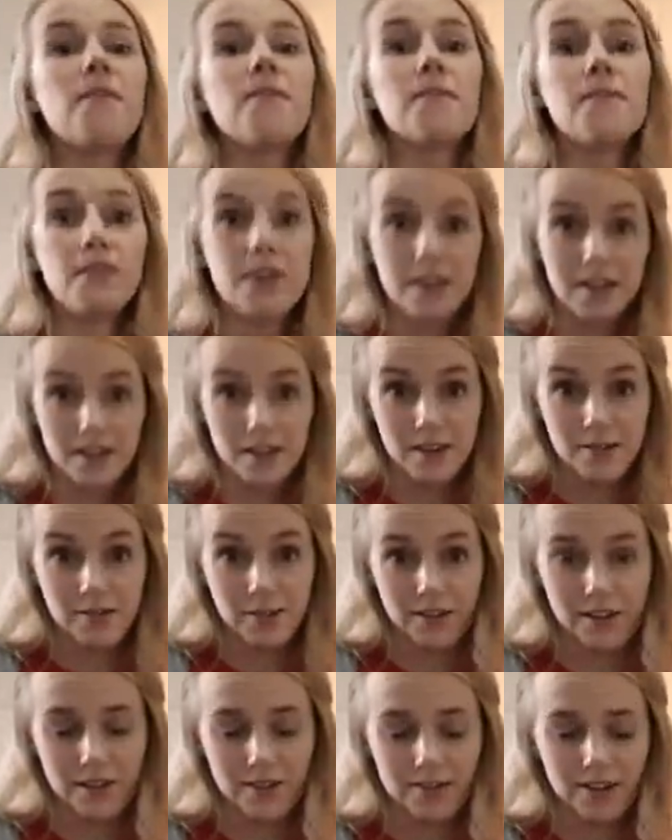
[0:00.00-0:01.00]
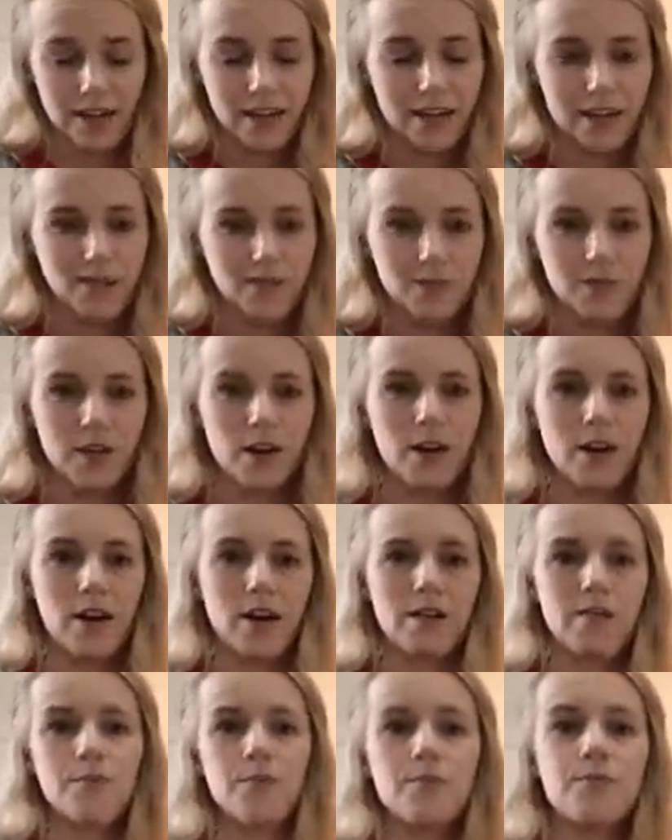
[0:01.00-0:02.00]
Very wordy, right? All
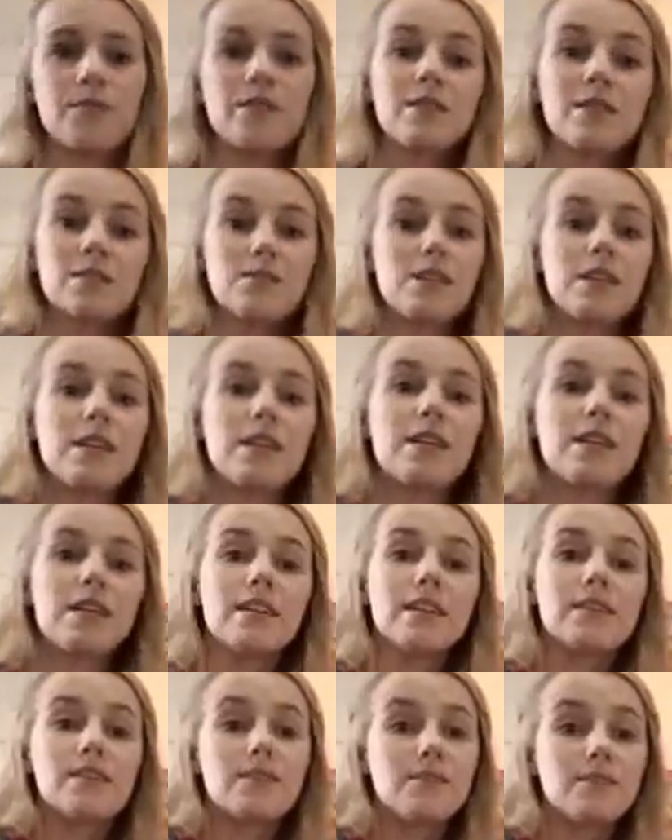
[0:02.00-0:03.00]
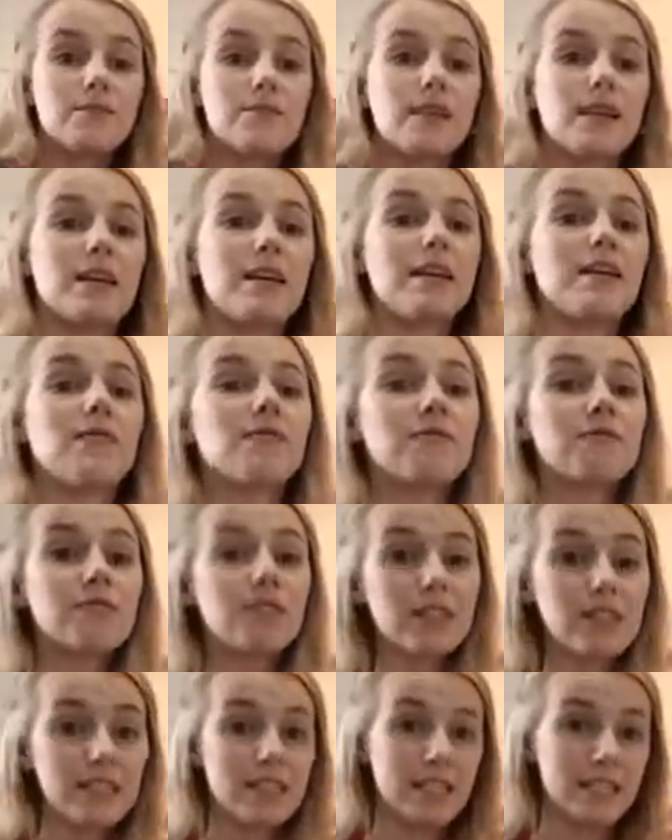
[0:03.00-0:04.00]
right, well, Miss B is going to make it
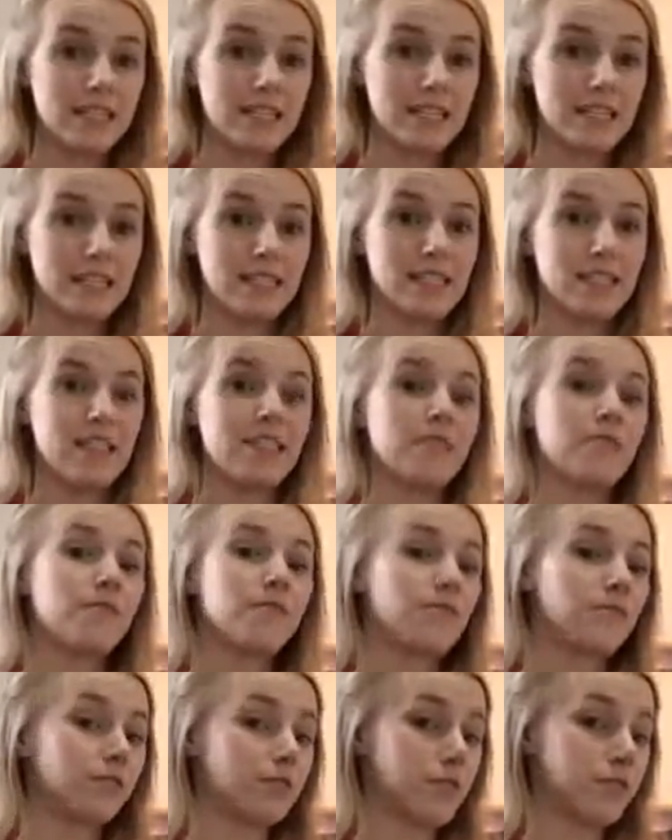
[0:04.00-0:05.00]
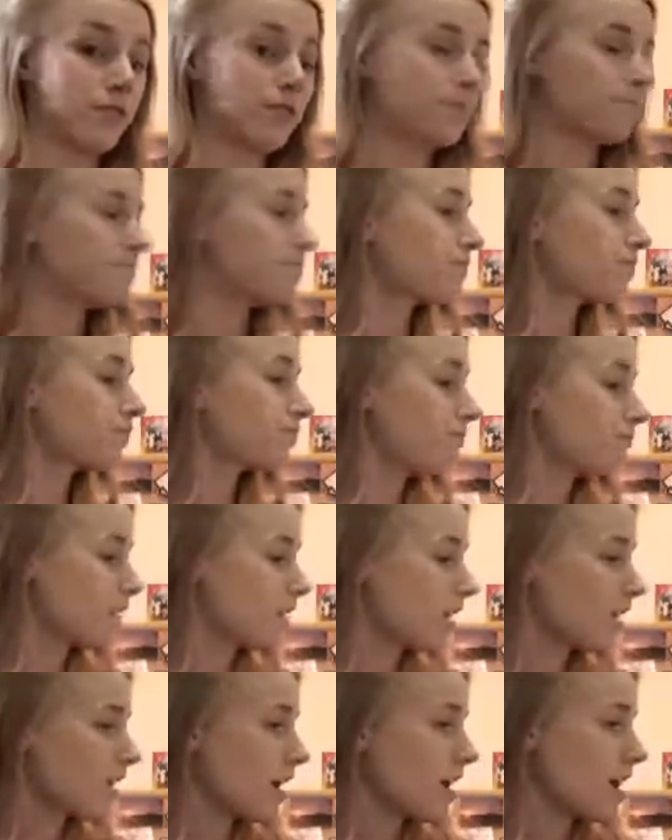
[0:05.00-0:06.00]
really easy for you.
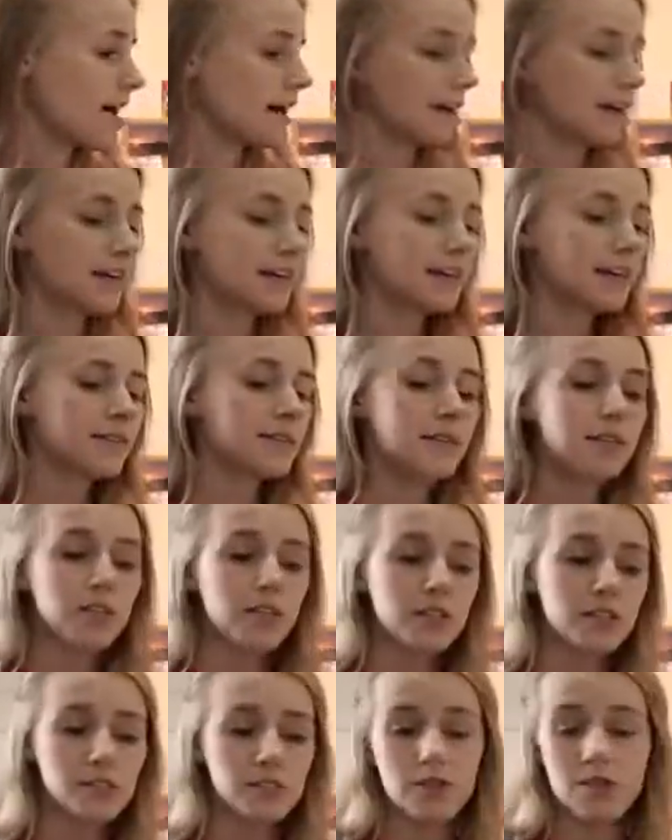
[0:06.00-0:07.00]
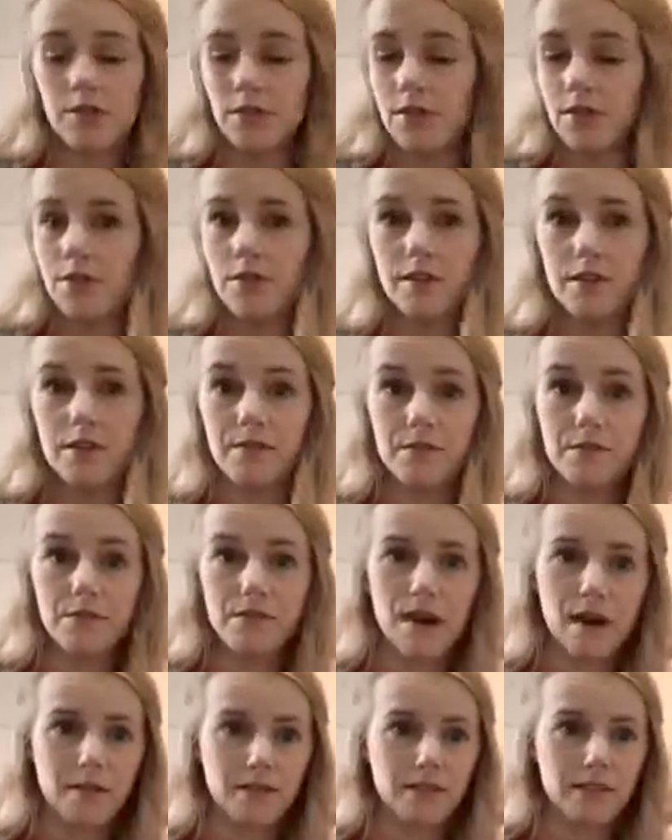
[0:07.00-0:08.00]
All right, so if
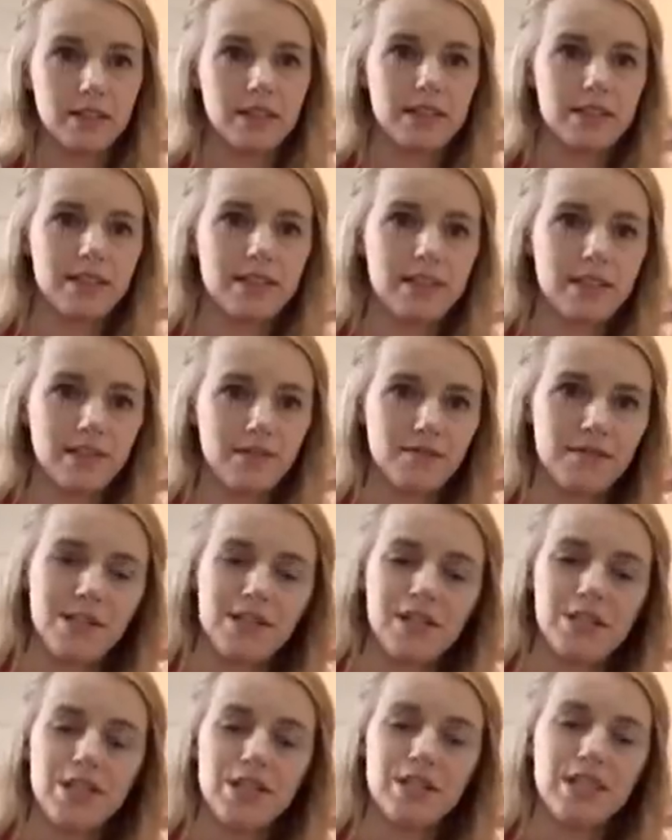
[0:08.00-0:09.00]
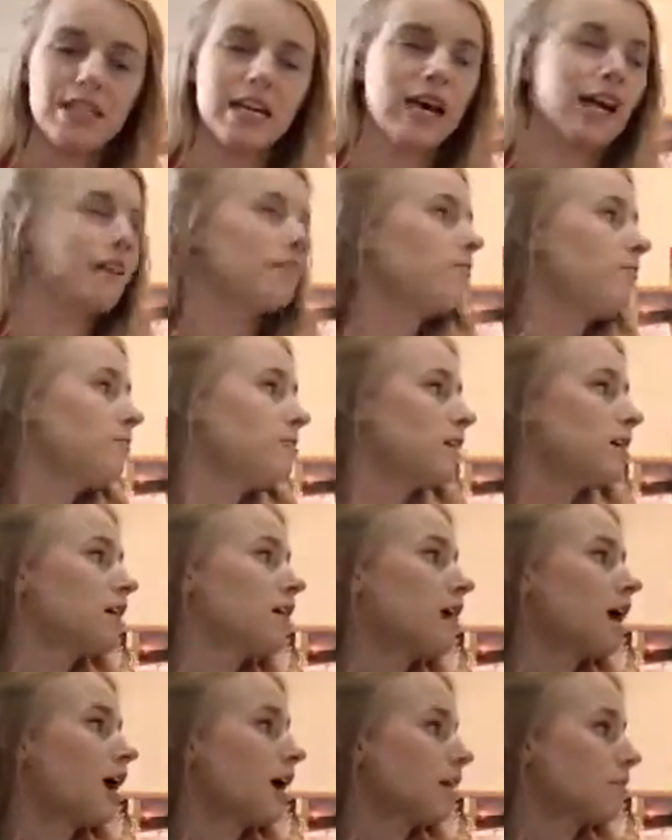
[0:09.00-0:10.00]
you have this definition down,
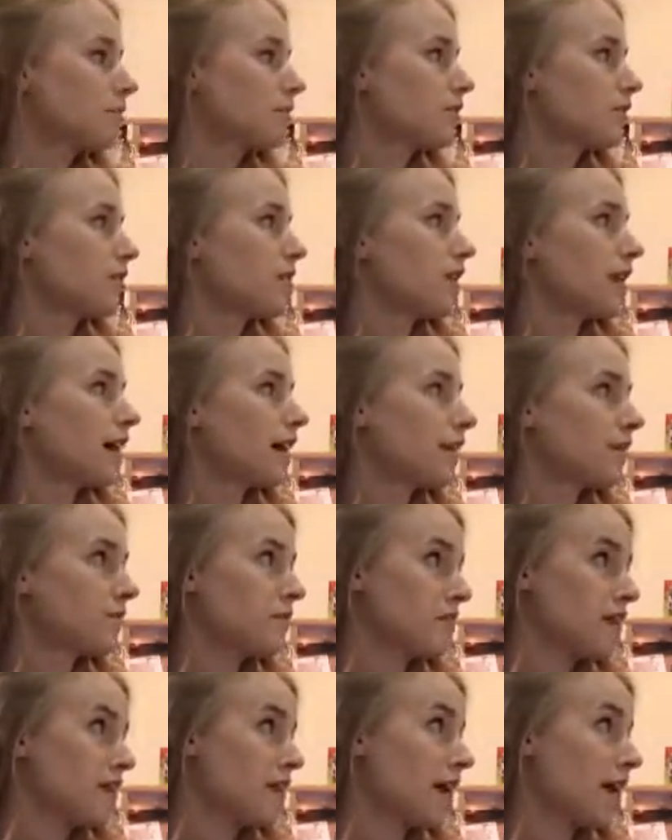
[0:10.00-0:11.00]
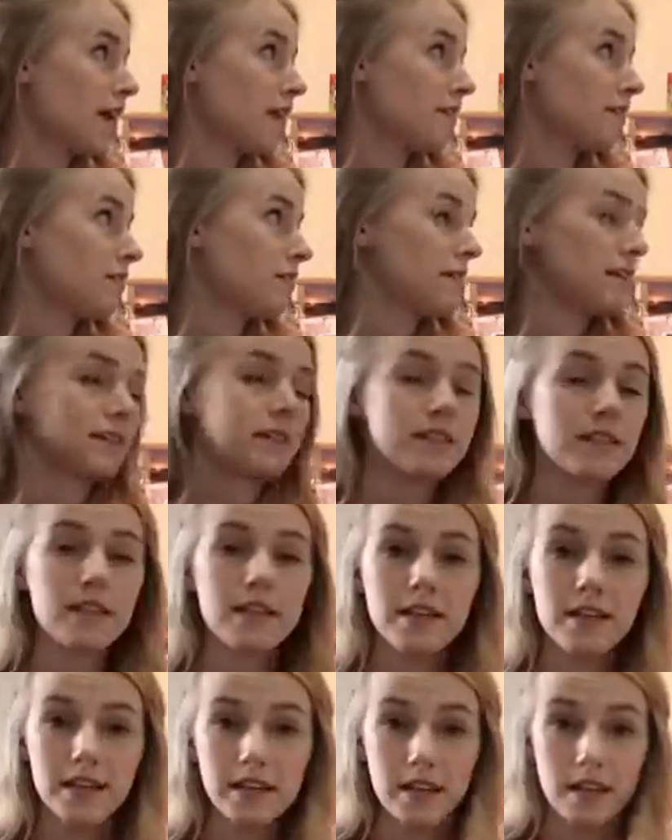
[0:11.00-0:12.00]
I'm going to go ahead and erase
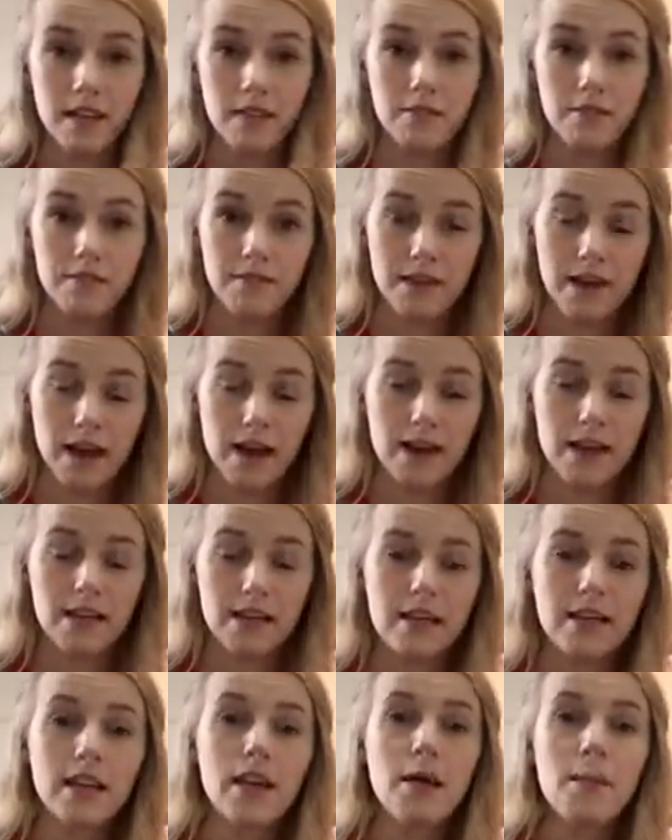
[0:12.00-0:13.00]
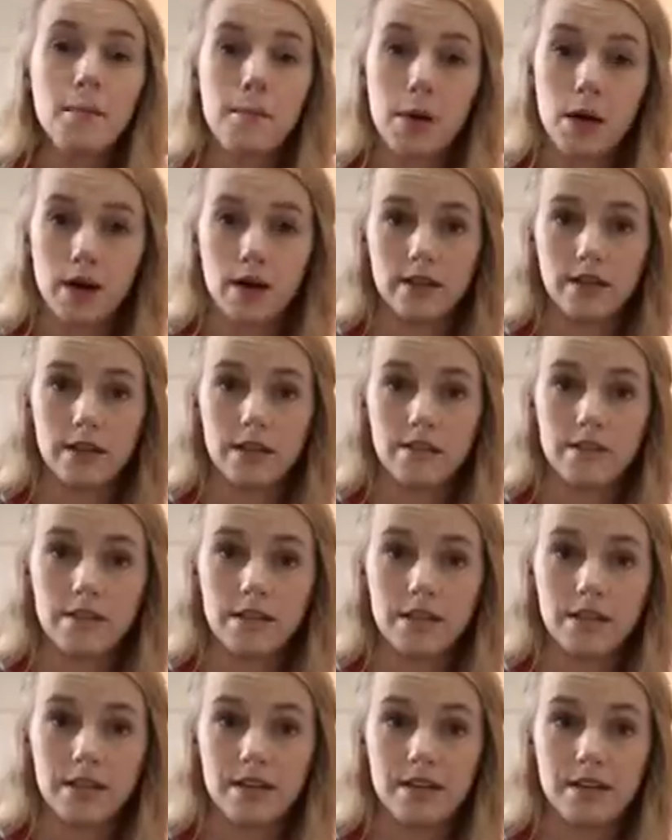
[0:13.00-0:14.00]
it. If not, pause the
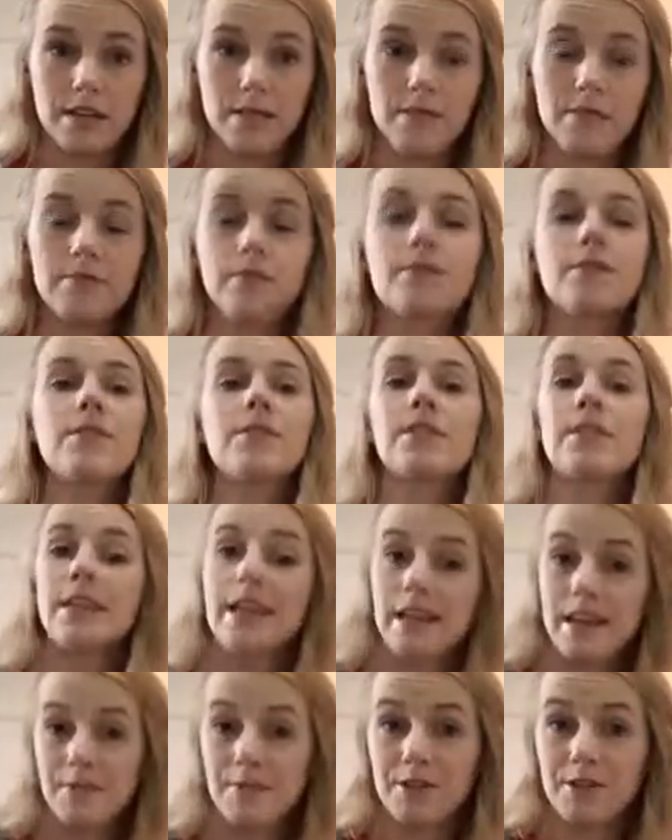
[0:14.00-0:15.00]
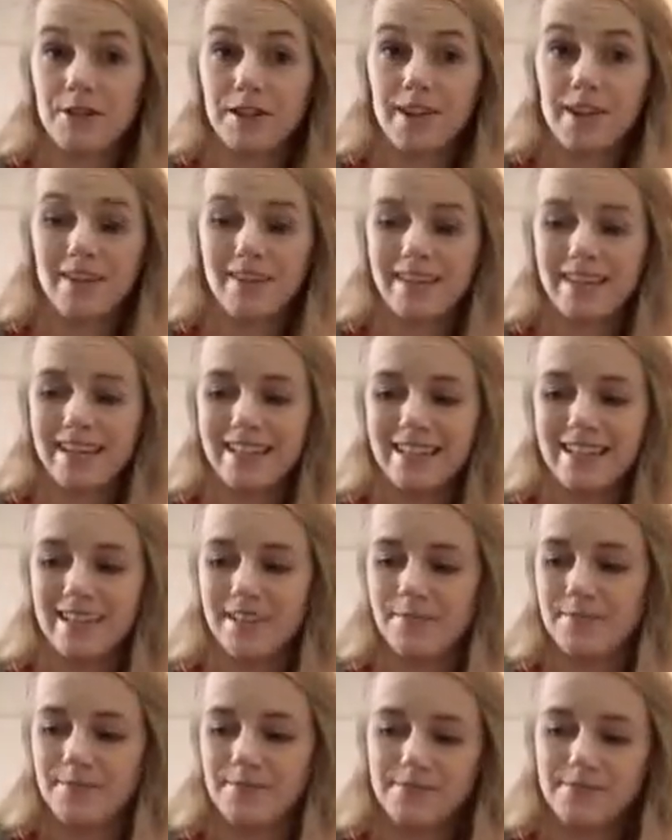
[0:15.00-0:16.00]
video because I am going to erase it.